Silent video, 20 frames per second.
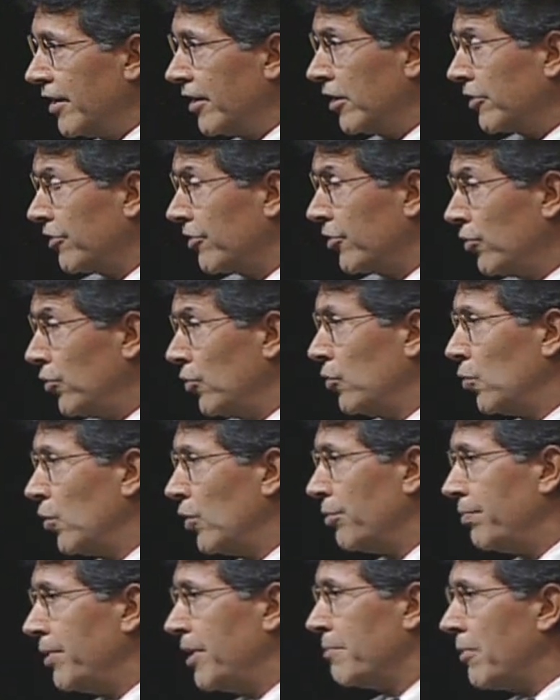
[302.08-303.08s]
that it soon
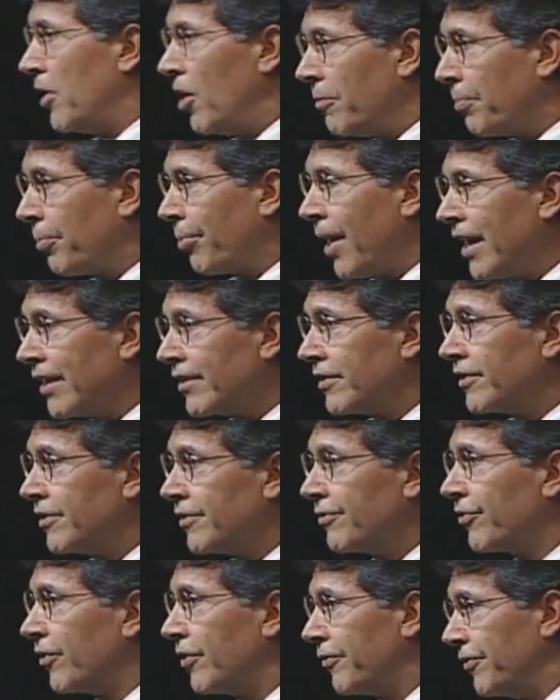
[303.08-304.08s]
will be
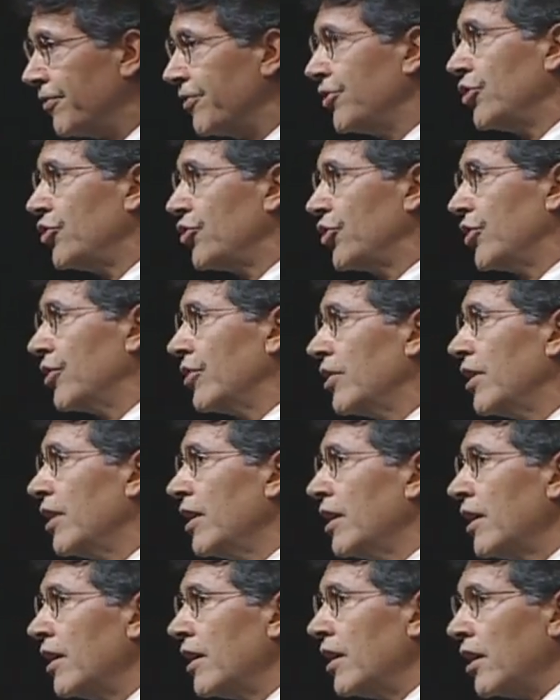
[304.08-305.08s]
malpractice for a physician
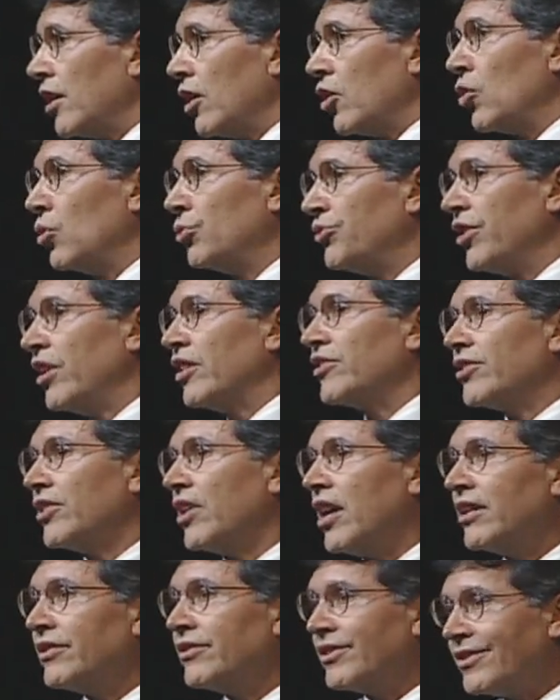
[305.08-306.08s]
who does
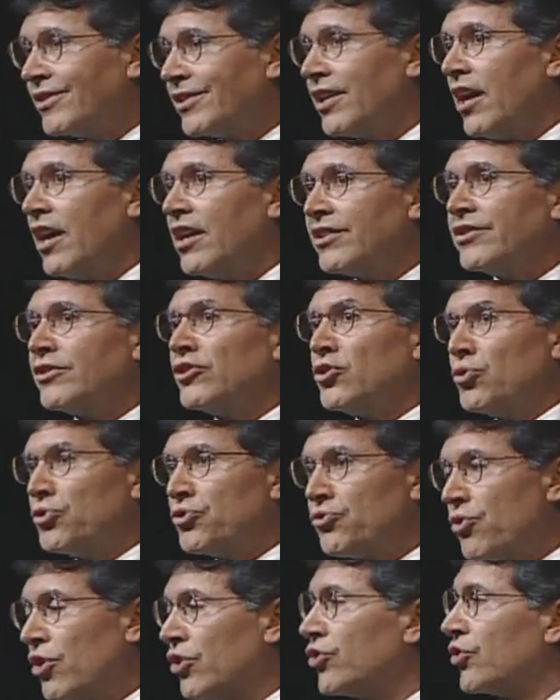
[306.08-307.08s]
not discuss
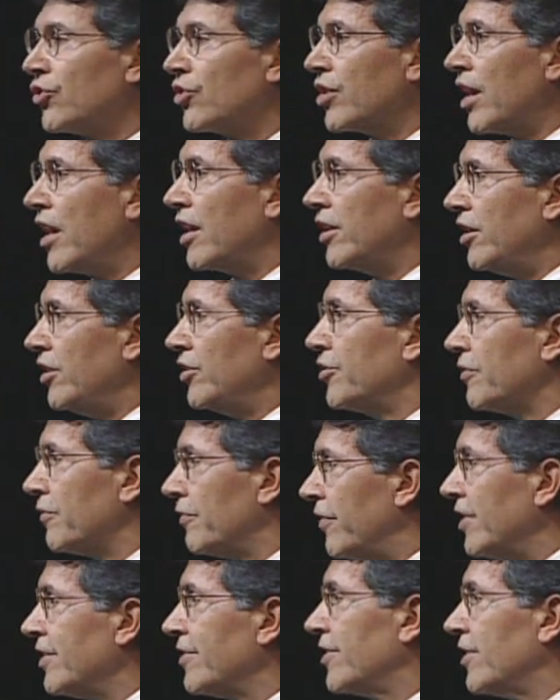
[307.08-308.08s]
nutrition at each
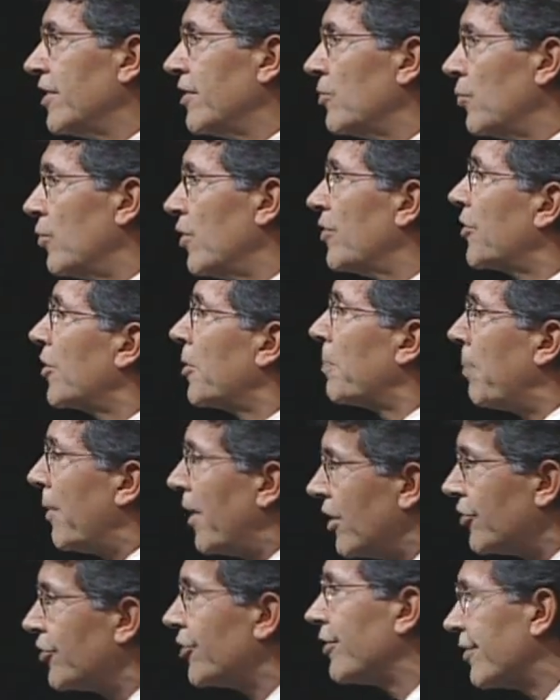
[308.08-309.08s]
visit with their
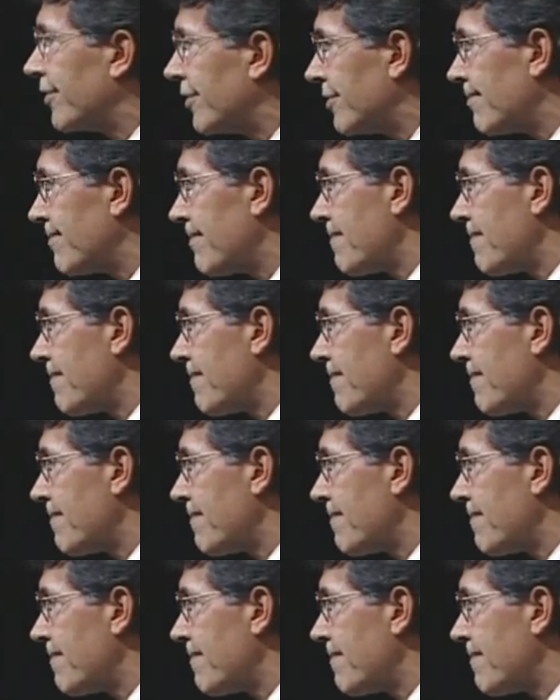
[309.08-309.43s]
patients.